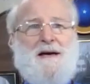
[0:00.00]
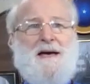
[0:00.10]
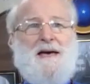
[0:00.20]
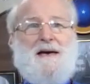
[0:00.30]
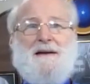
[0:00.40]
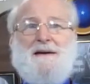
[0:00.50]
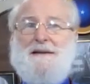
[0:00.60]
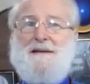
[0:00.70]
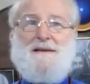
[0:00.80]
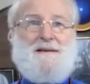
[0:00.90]

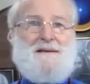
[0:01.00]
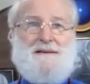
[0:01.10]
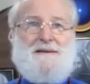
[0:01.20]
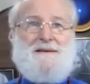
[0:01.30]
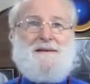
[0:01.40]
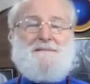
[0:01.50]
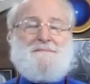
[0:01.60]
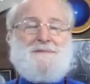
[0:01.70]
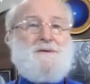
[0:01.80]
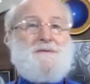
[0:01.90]
And in
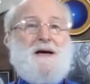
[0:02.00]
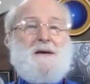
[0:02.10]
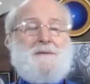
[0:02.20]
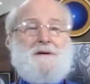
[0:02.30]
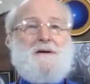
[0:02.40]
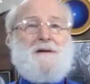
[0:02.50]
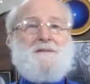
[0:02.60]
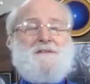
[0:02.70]
no time at all, I